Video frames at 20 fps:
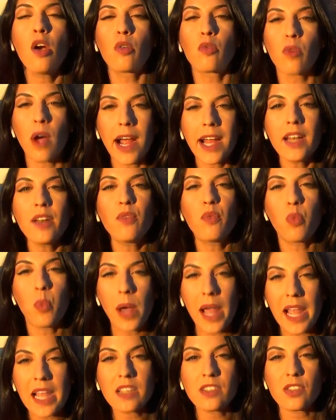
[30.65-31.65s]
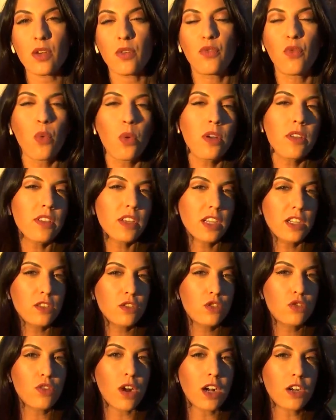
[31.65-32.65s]
right-of-ways for the
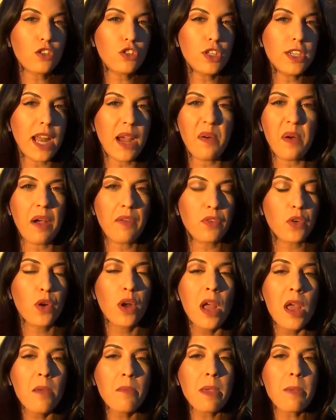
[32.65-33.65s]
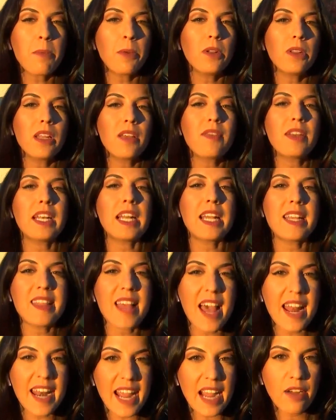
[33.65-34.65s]
construction. However, people living in
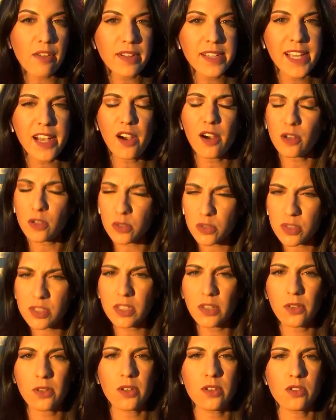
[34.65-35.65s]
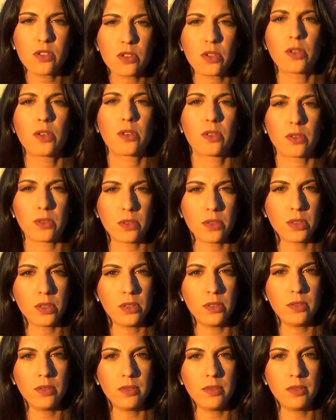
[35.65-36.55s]
that area are still concerned.